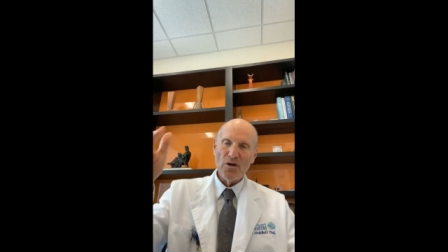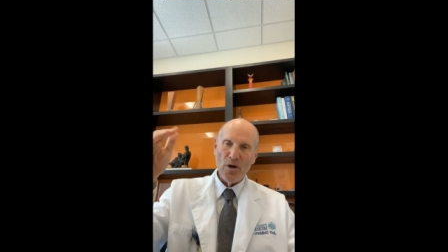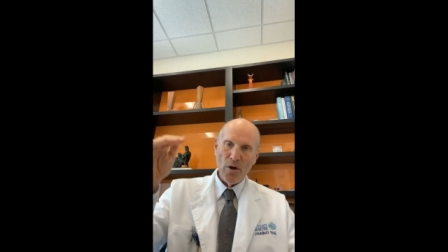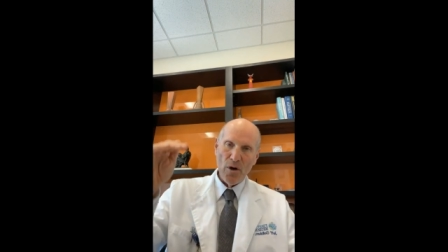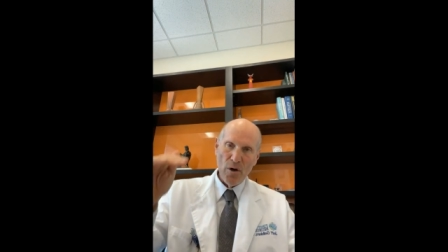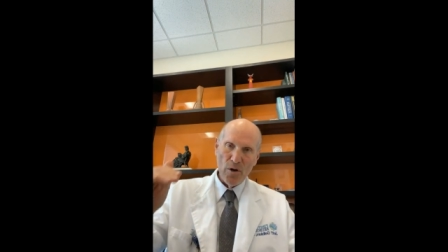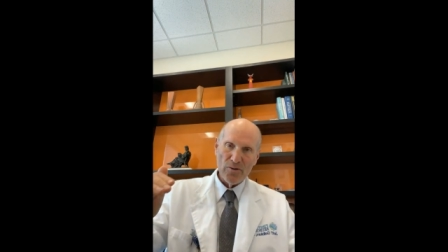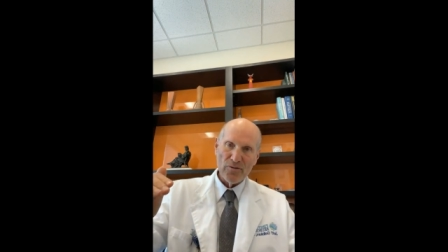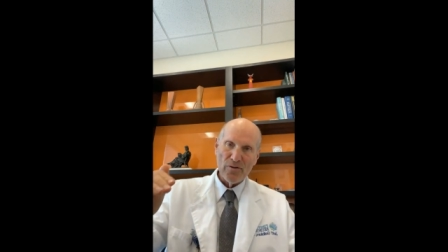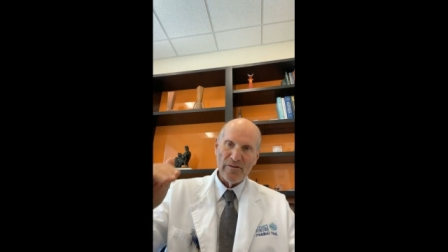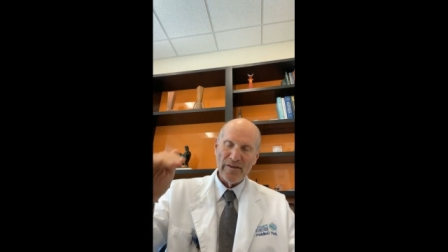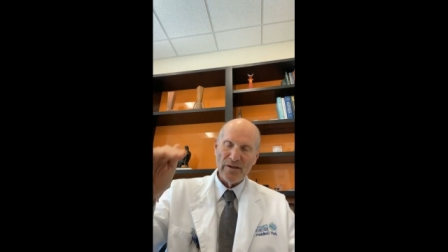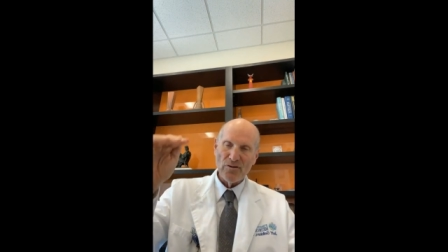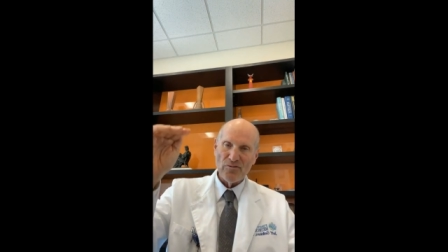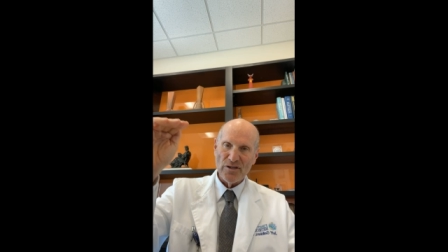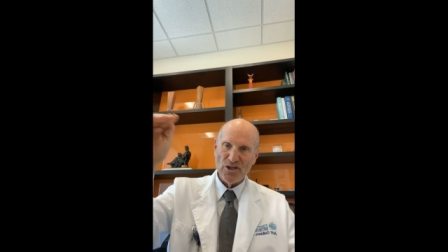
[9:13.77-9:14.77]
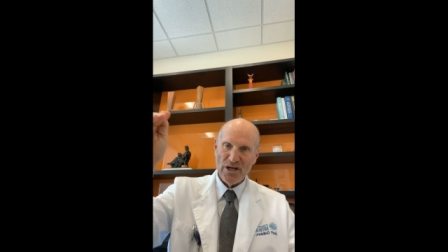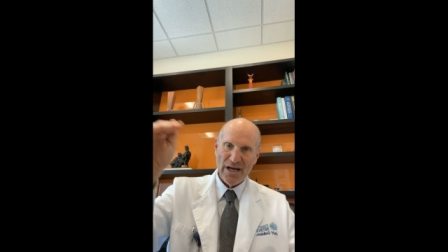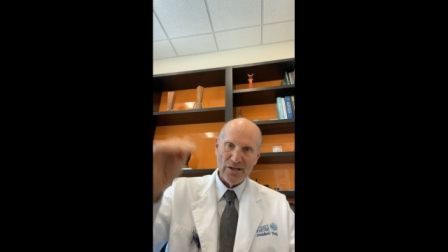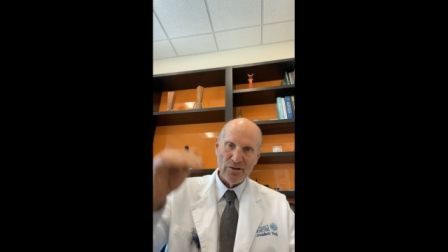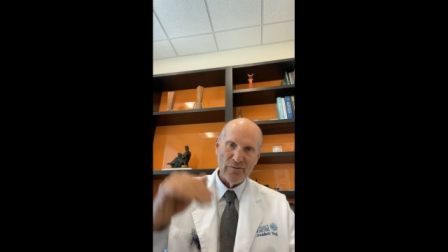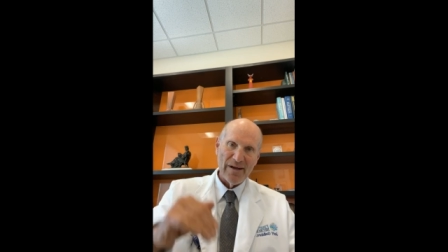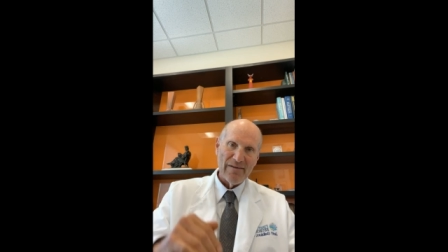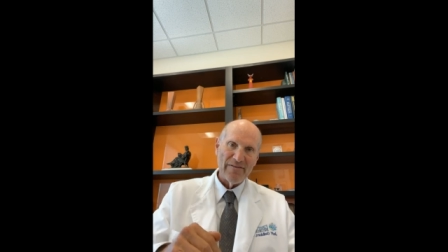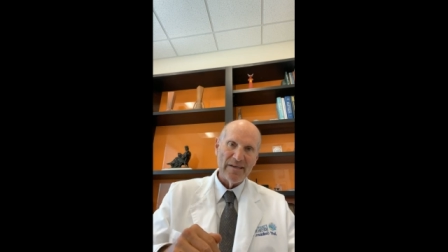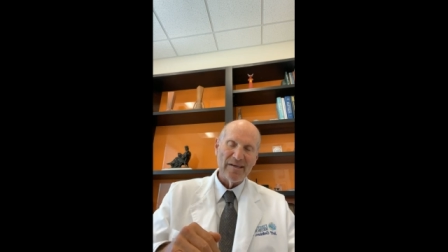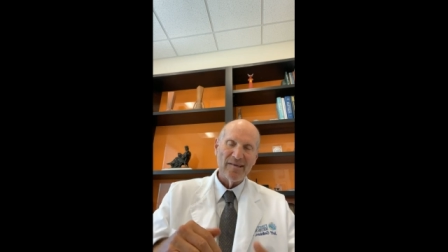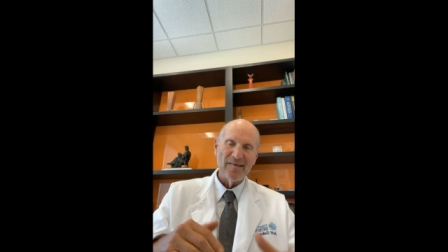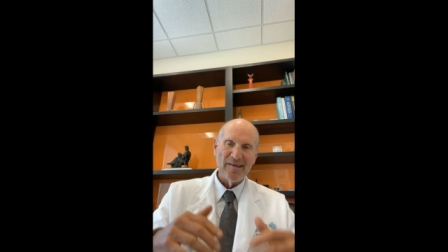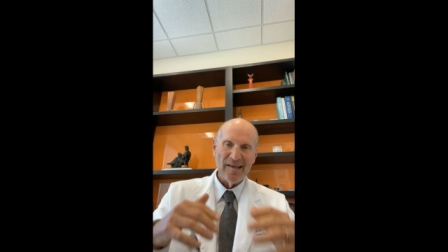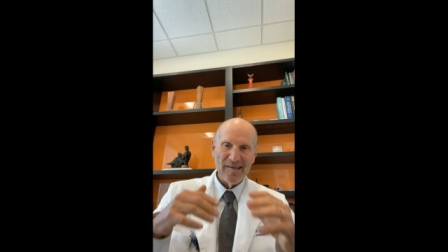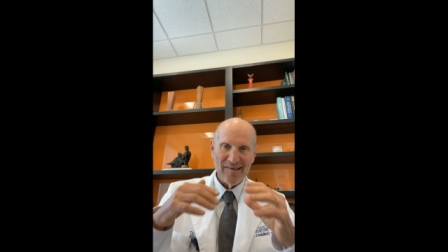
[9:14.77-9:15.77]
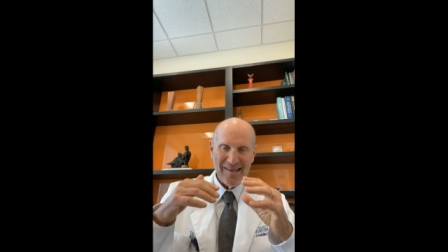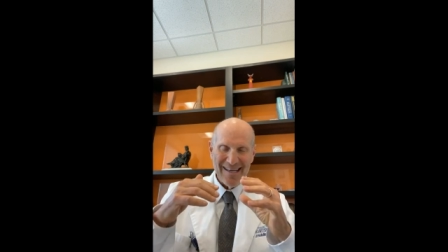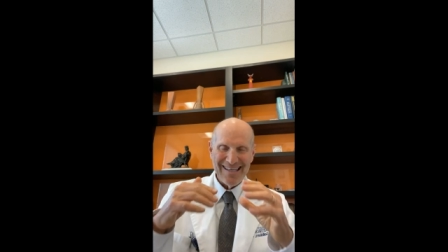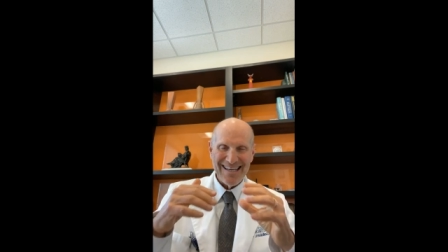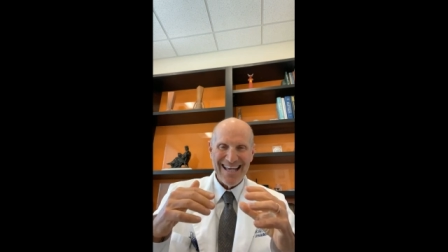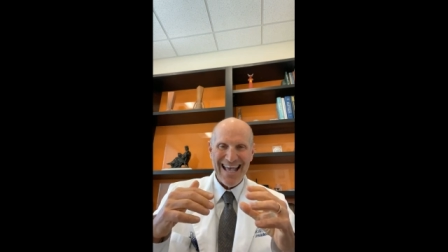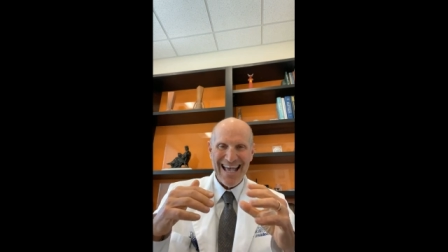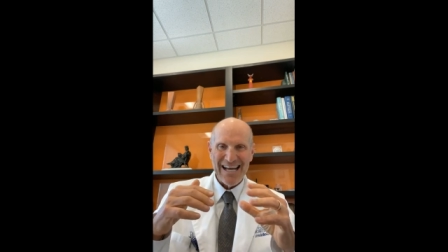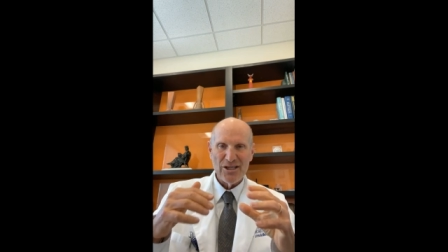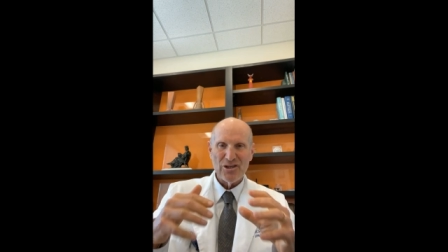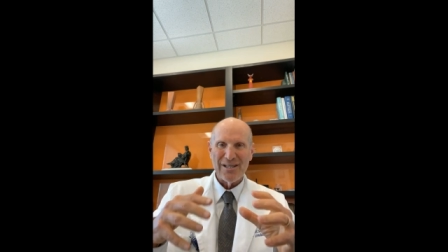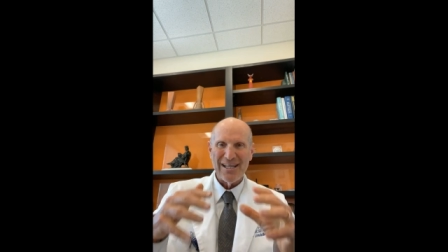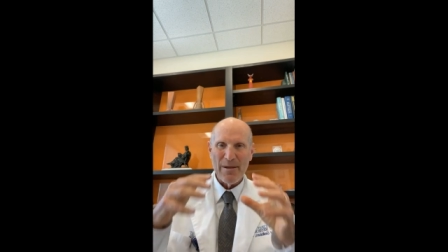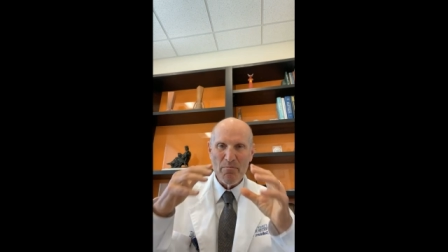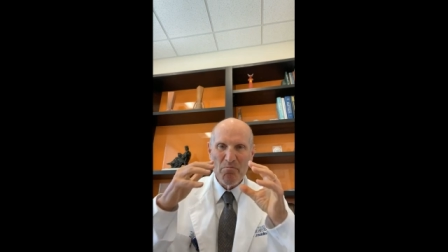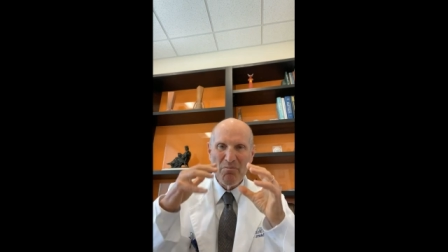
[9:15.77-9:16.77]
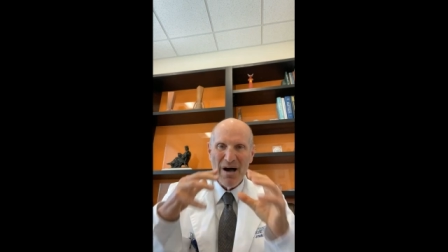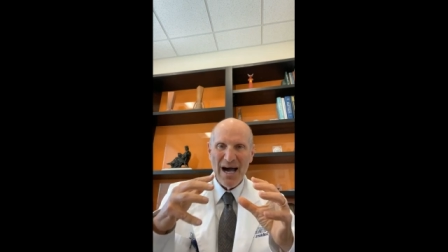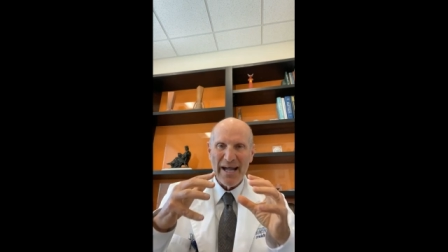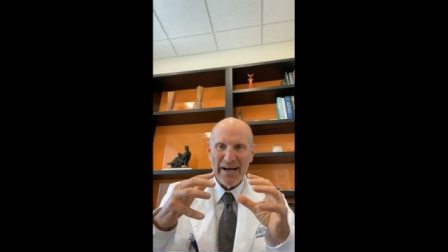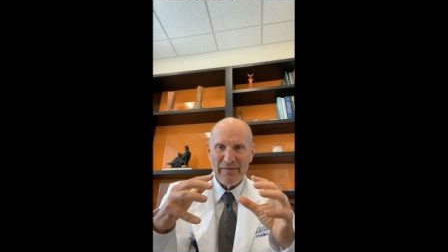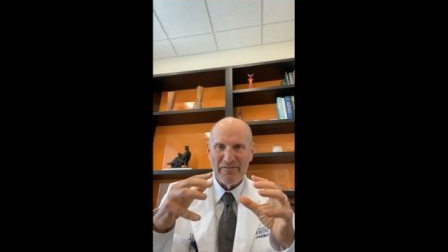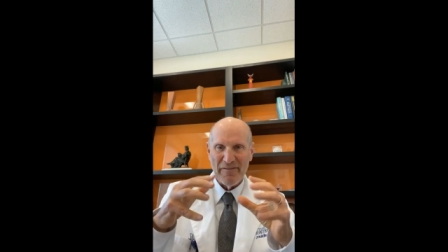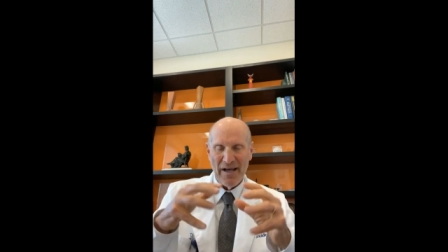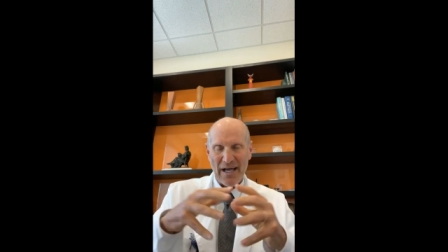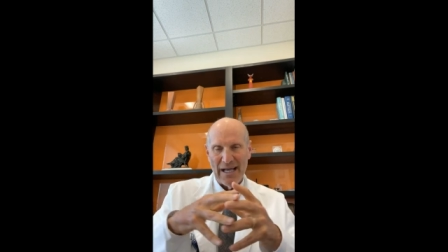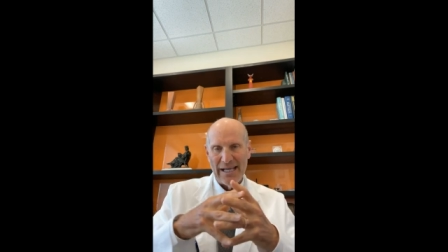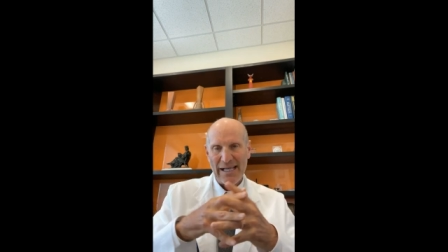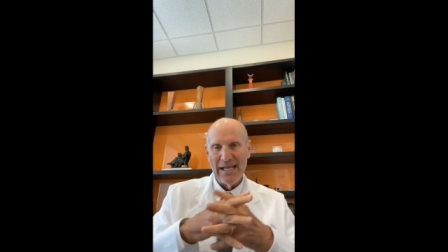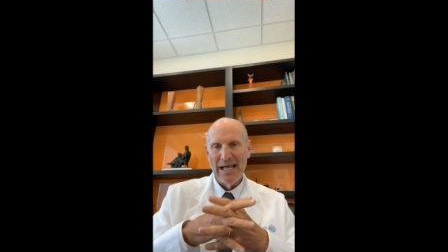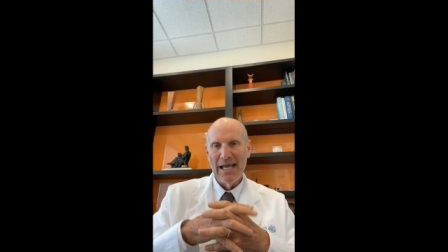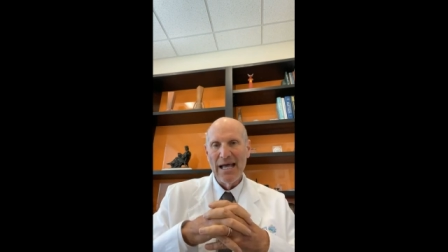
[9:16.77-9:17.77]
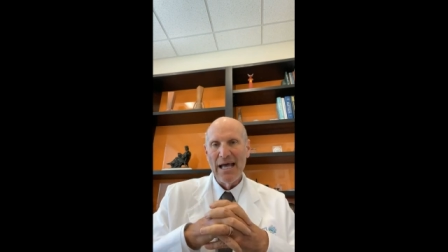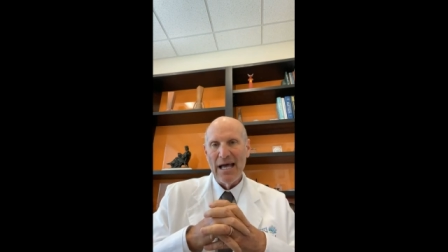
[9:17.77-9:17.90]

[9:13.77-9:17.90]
to alter the trajectory of the disease, that to actually modify